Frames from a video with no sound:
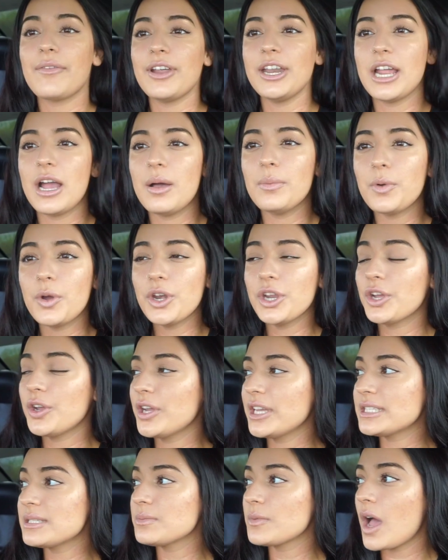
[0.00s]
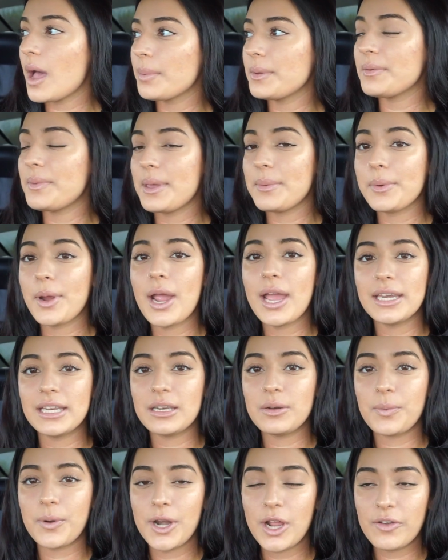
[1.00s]
right now I'm going to go get some copy paper. I need
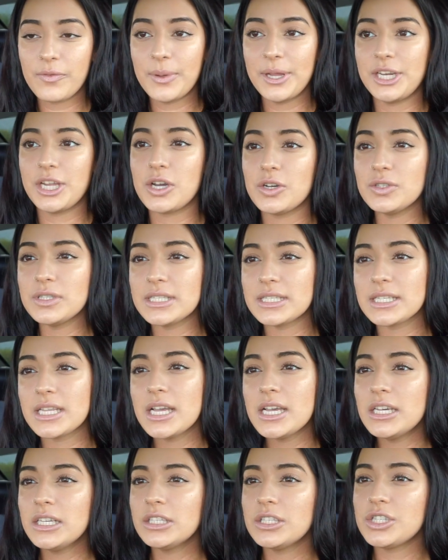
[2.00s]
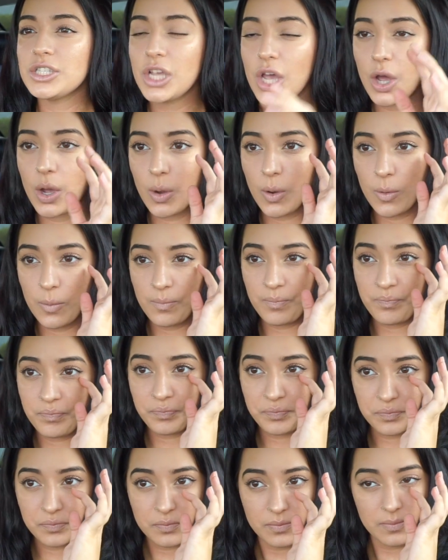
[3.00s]
to print off my notes, so
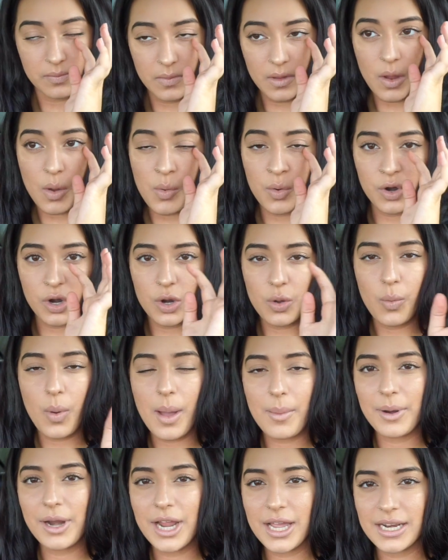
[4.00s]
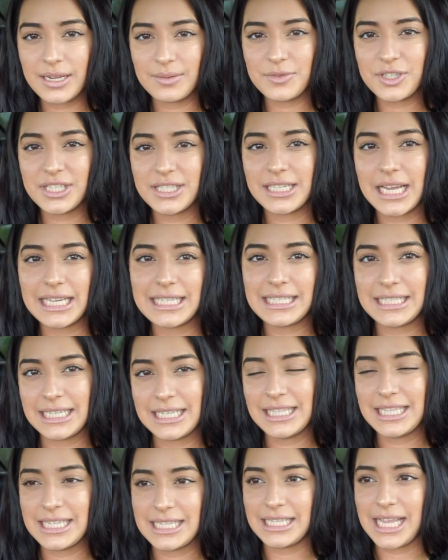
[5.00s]
I'm going to Walmart and I'm just testing
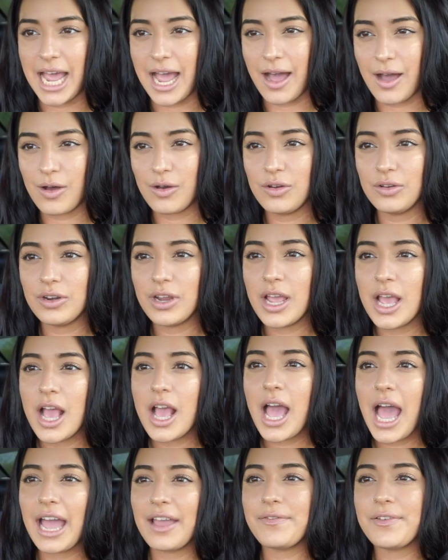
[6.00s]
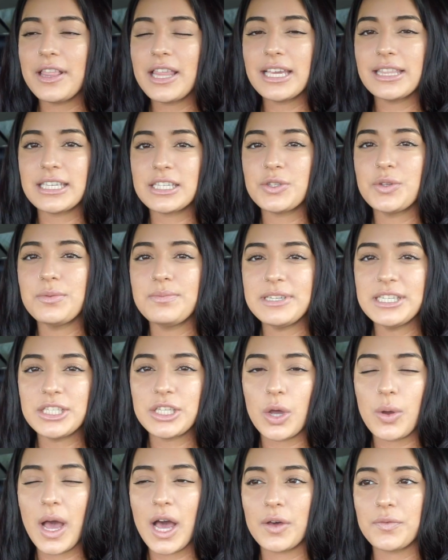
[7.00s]
this out. I feel like this would be
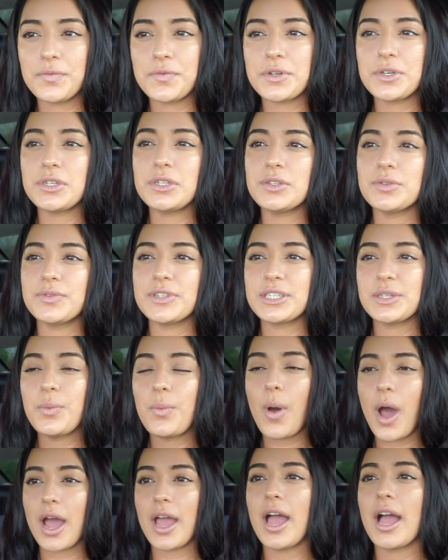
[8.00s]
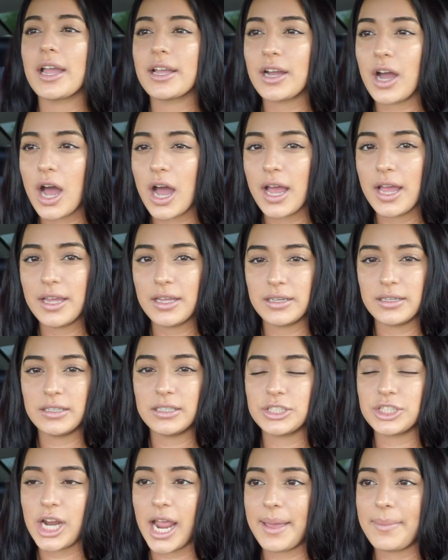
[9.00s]
so helpful. The reason why I got
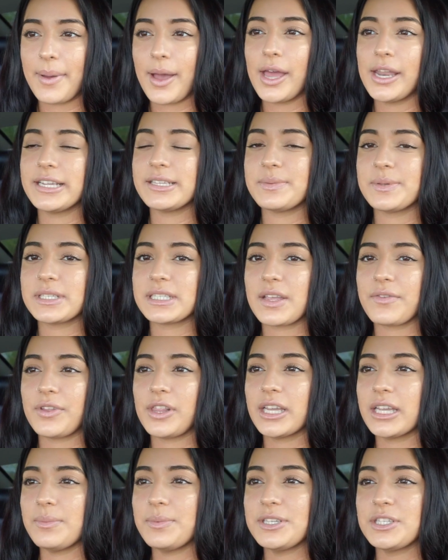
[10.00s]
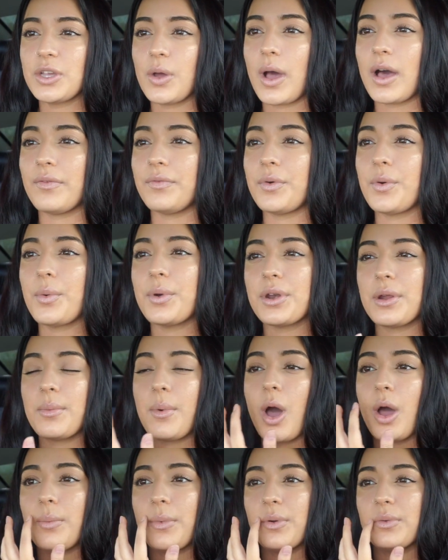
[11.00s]
a tripod is because I feel like it'd be so helpful when I'm
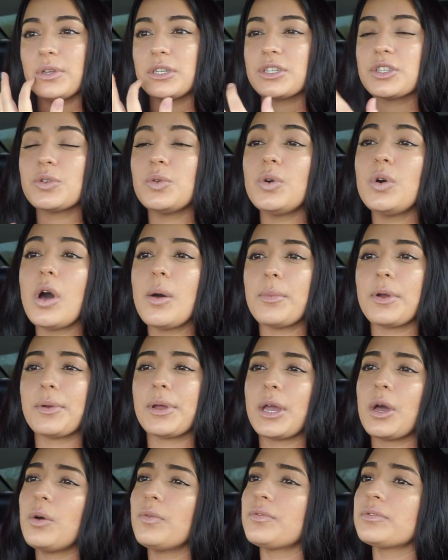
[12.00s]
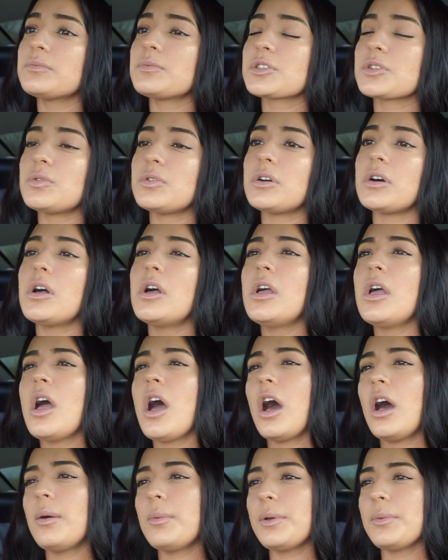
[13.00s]
on my way to school, on my way home from school,
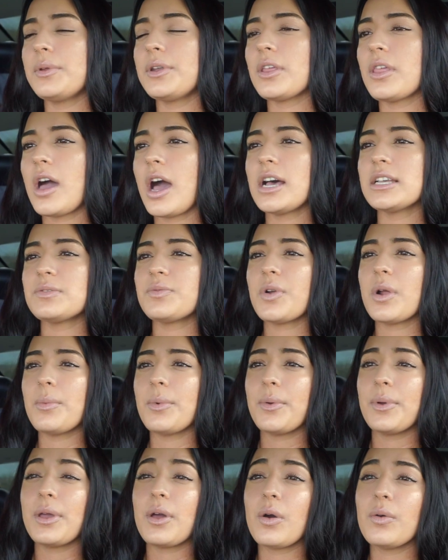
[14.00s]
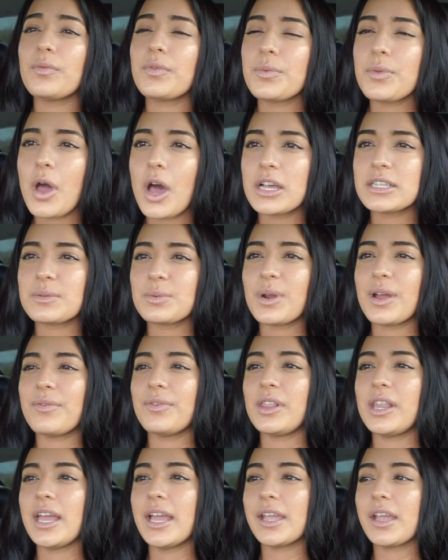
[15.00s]
on my way to the hospital, on my way home from the hospital. I
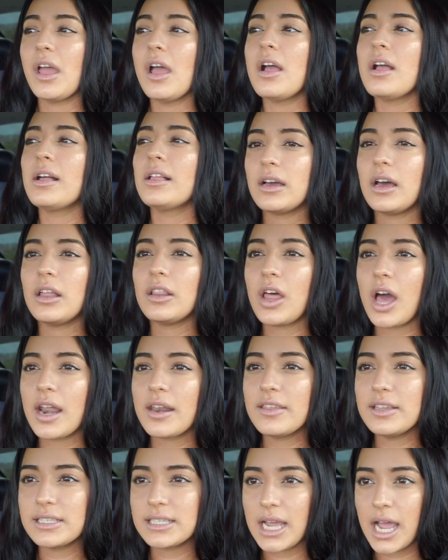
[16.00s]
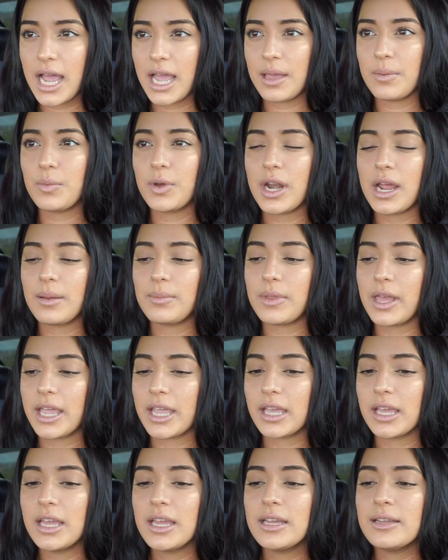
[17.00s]
feel like a lot of the time when I'm
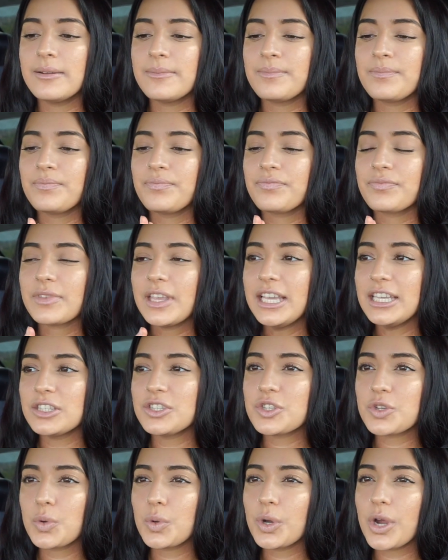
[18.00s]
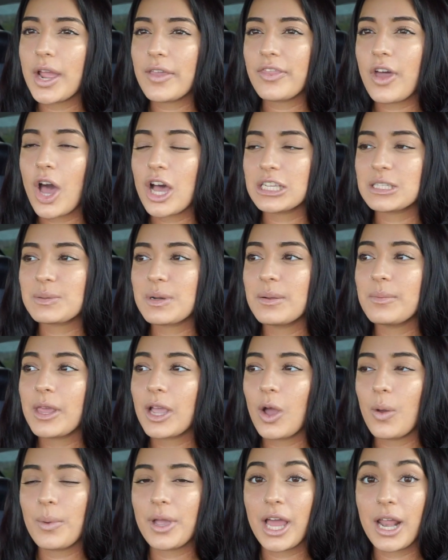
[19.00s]
like in school or at the hospital, I'm
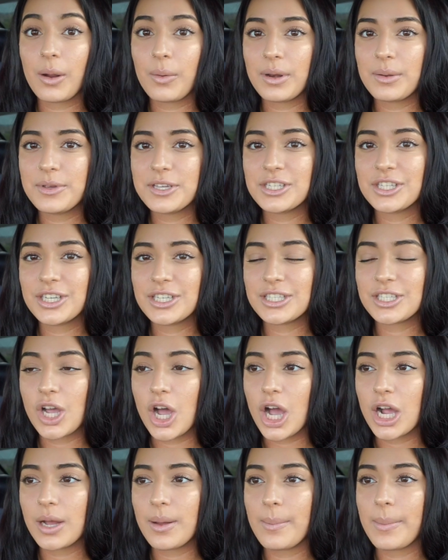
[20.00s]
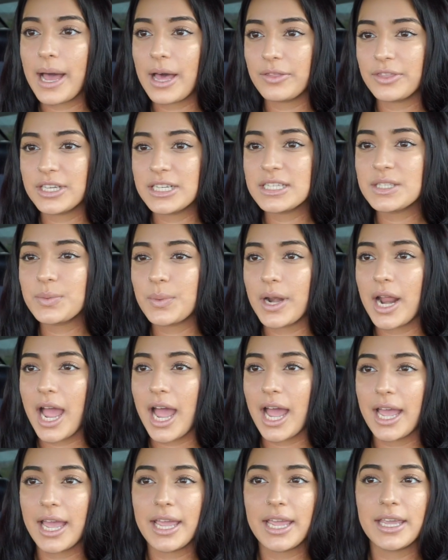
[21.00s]
like, oh my god, I want to make sure to talk about this when
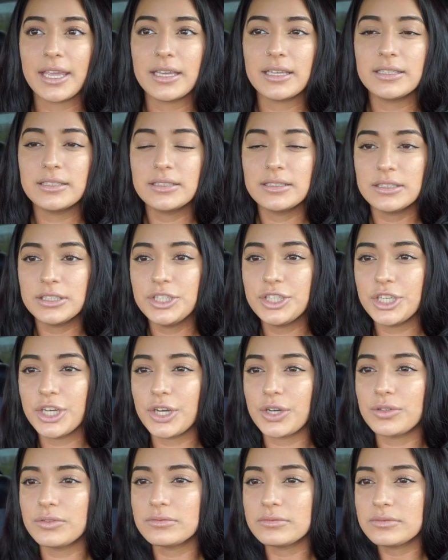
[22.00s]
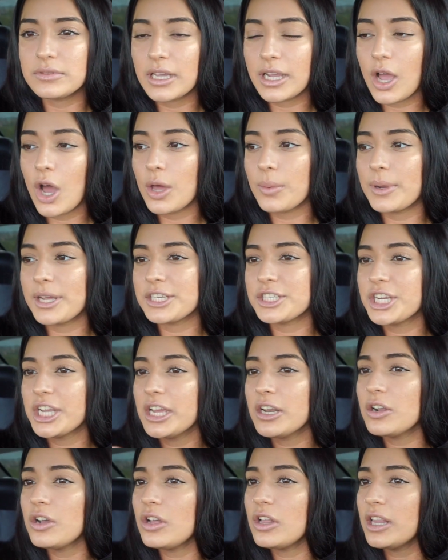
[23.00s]
I, you know, like on my
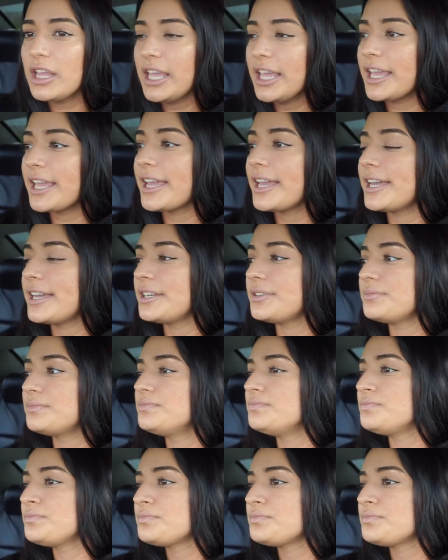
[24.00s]
channel, and